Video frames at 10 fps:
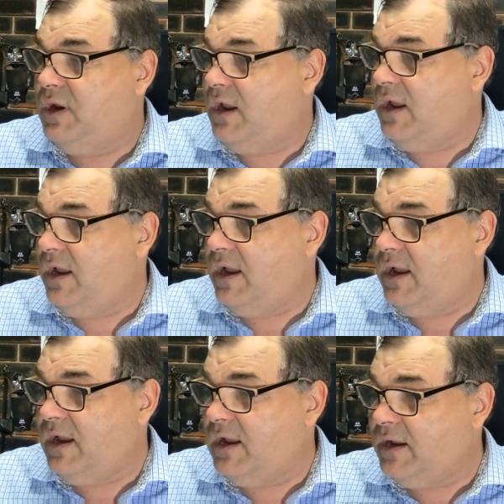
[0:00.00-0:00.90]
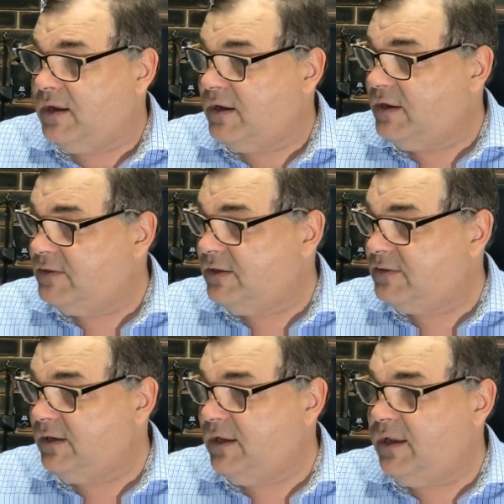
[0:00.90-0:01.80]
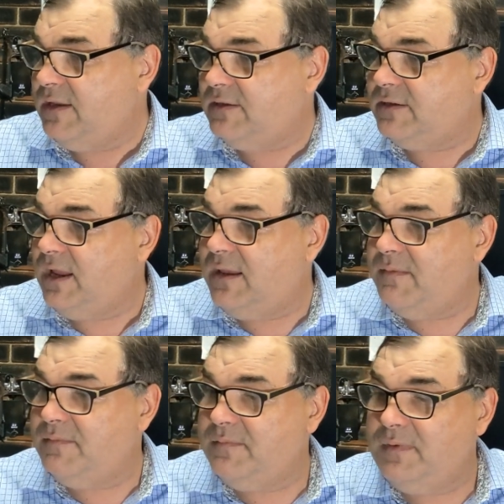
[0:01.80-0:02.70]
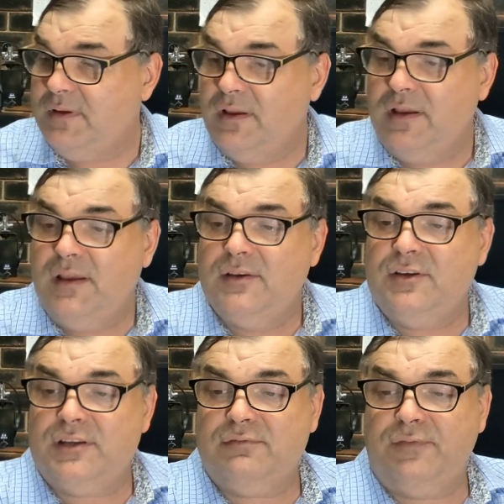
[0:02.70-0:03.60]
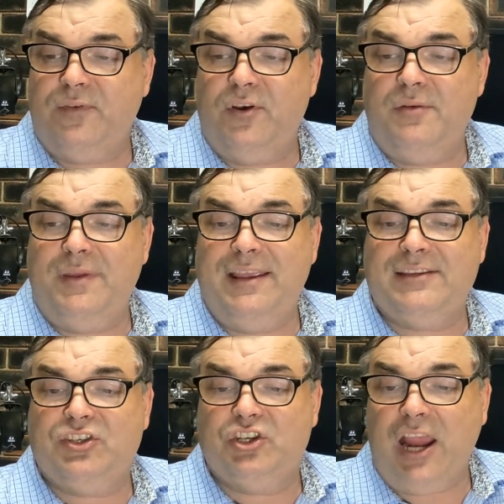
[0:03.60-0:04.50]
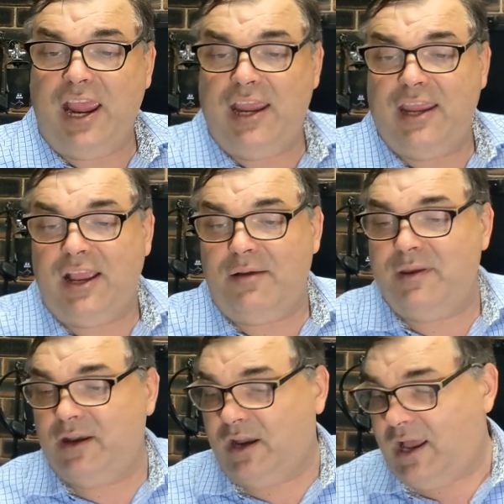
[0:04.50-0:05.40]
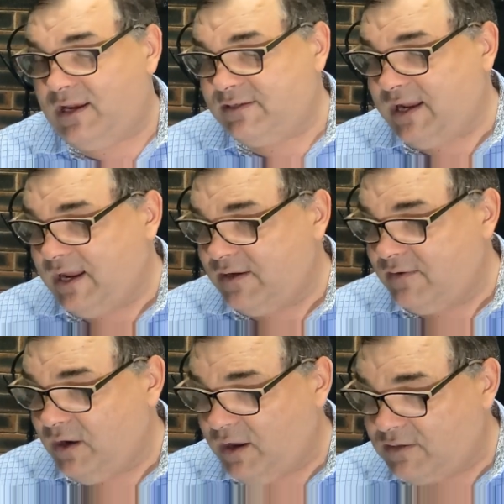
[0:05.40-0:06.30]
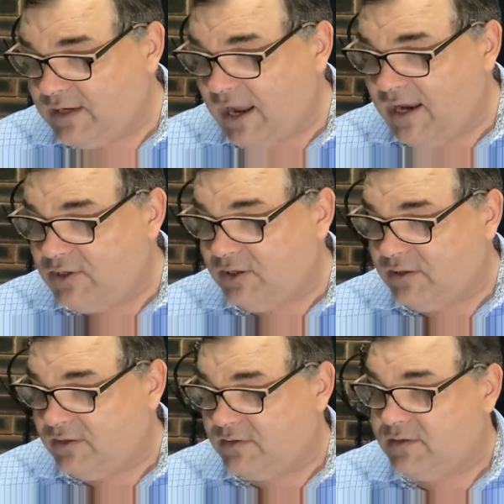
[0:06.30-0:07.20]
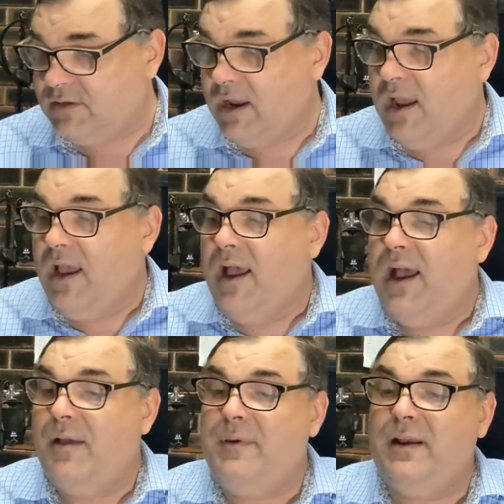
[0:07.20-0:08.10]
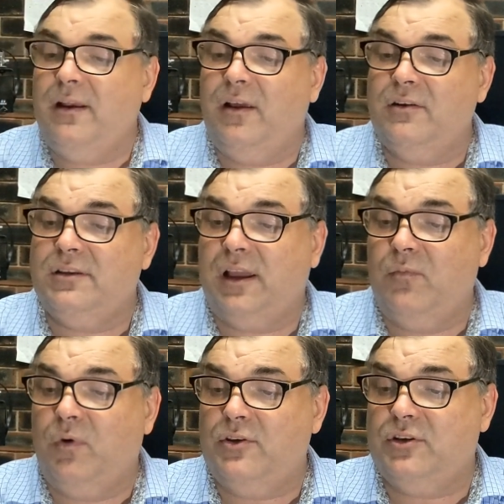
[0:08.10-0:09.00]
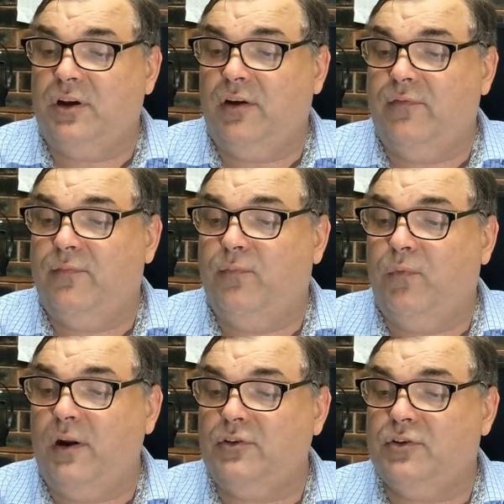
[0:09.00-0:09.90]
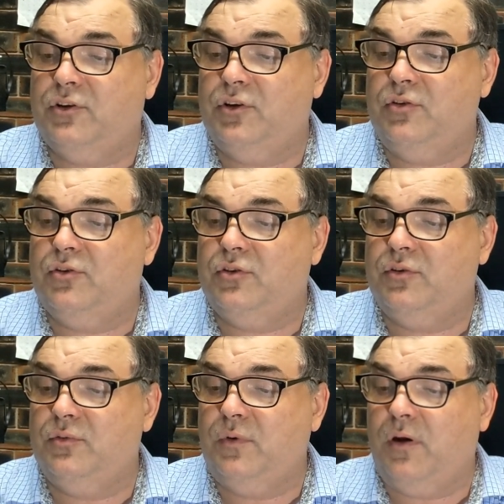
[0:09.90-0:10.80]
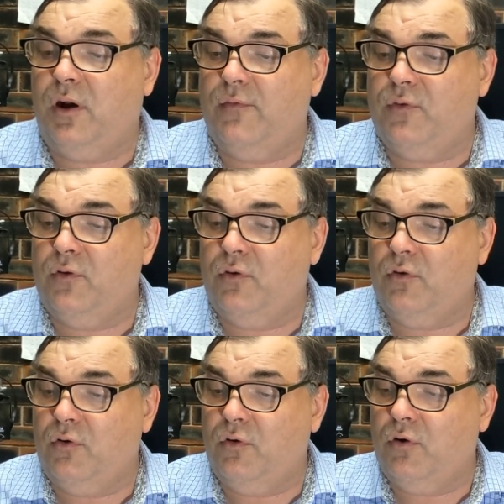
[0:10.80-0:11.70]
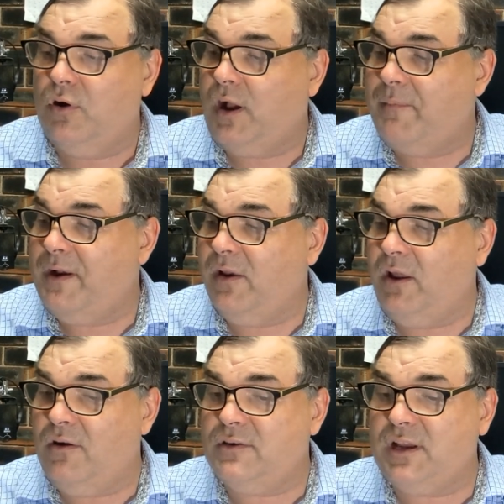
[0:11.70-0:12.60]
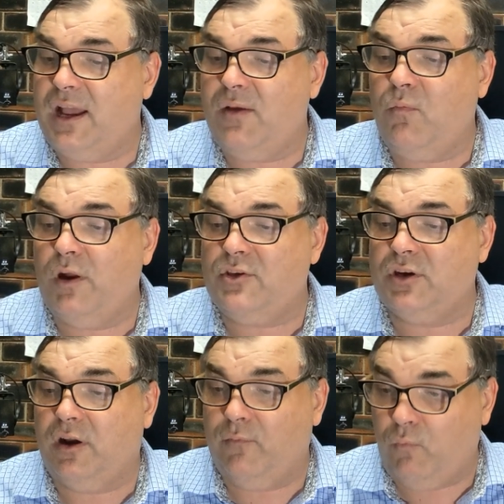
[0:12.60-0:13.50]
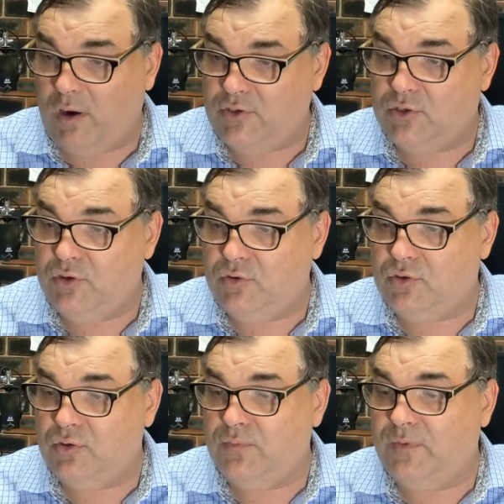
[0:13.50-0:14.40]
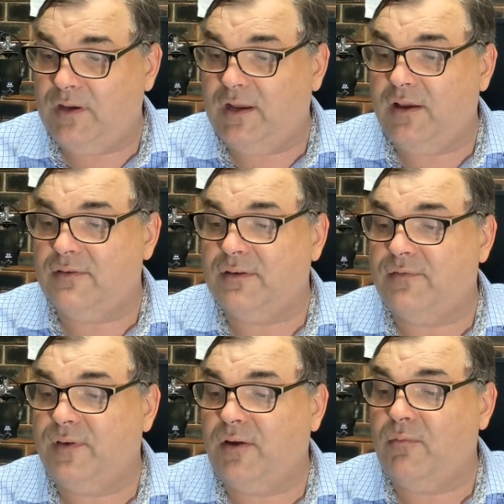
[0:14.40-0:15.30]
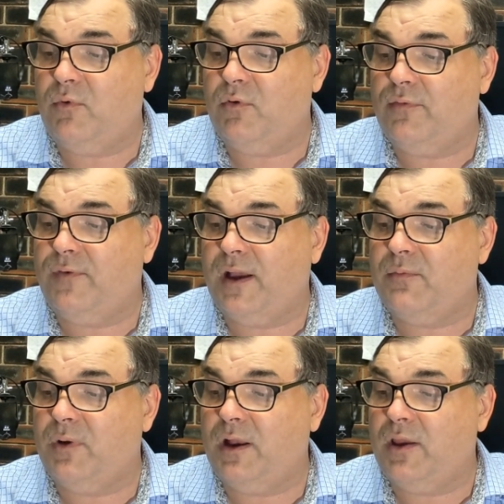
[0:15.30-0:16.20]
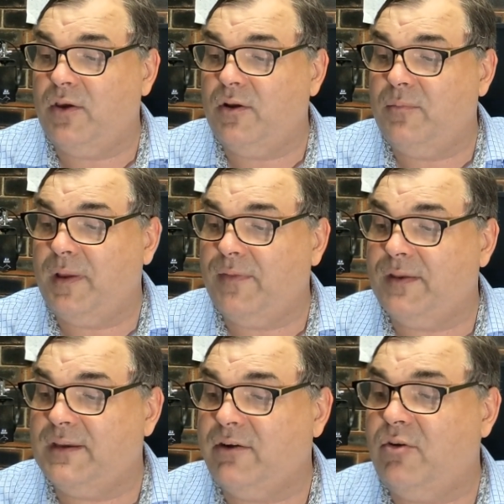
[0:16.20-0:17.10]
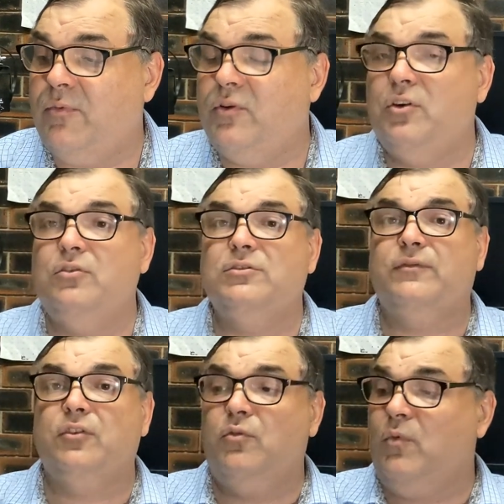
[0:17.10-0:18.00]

uh, he says his name. Just refer to me as Jay. I'm in Los, An- Los Angeles. I've been a long time watcher of watch YouTube of your. I've been a long time watcher of watch YouTube videos and felt mortified when I heard about the terrible news of your